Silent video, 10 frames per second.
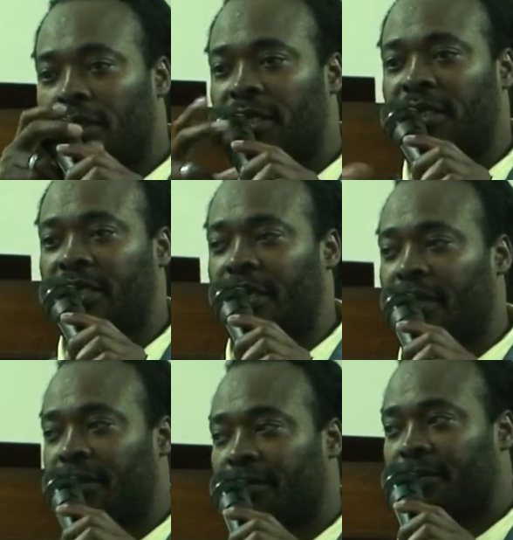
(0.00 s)
this is
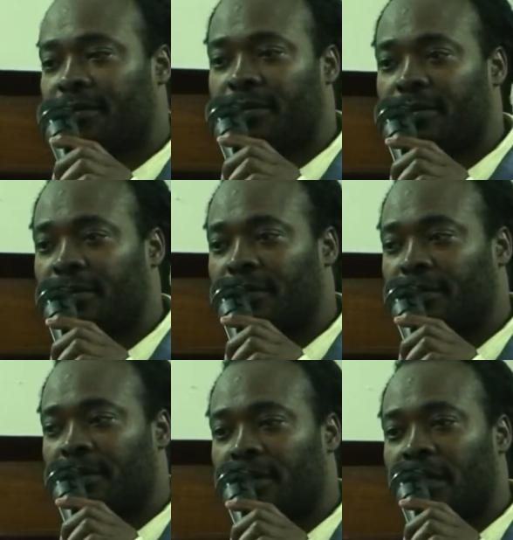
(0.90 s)
it.
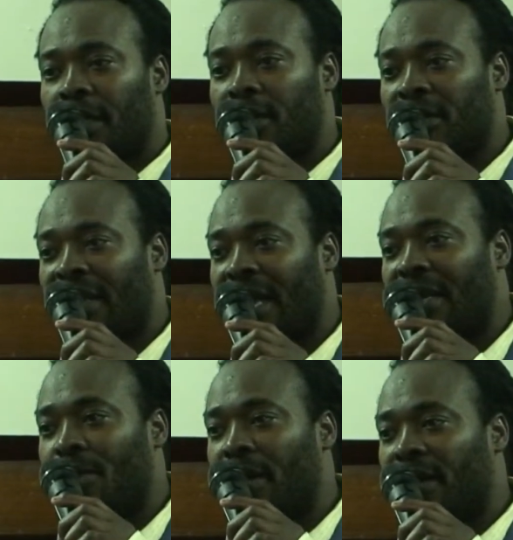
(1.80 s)
It doesn't get
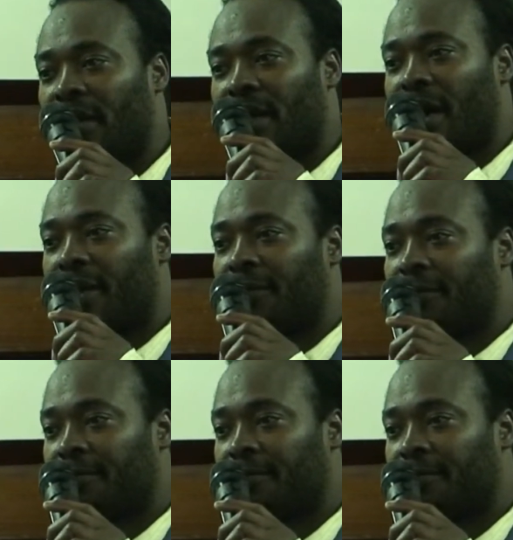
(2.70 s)
any better than that.